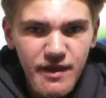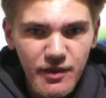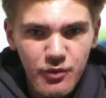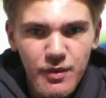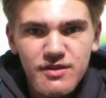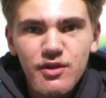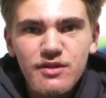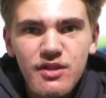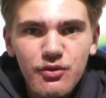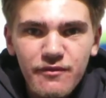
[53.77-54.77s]
They almost
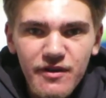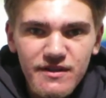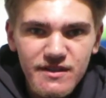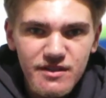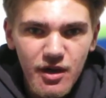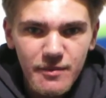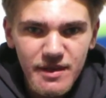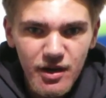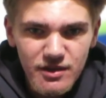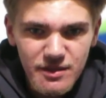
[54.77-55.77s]
lost the North London
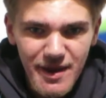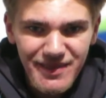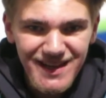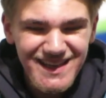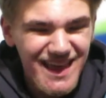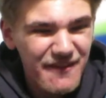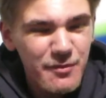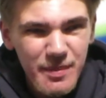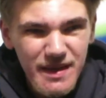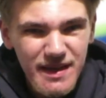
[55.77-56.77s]
derby last time out in the league. They
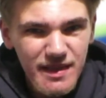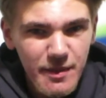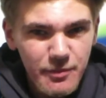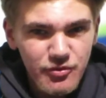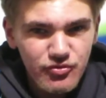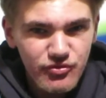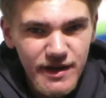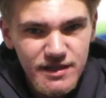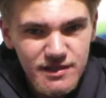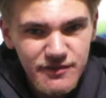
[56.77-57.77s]
haven't been in the
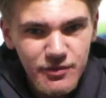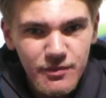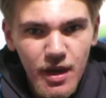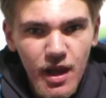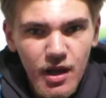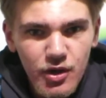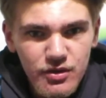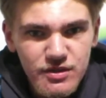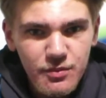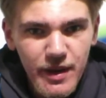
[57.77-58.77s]
greatest form,
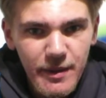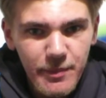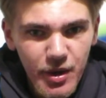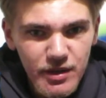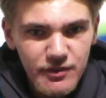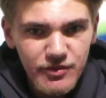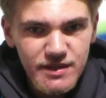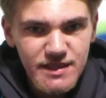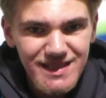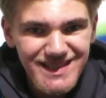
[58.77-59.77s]
lost away at Burnley
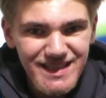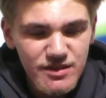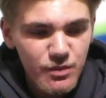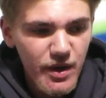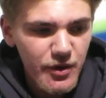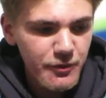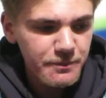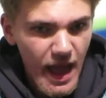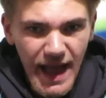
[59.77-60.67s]
recently as well.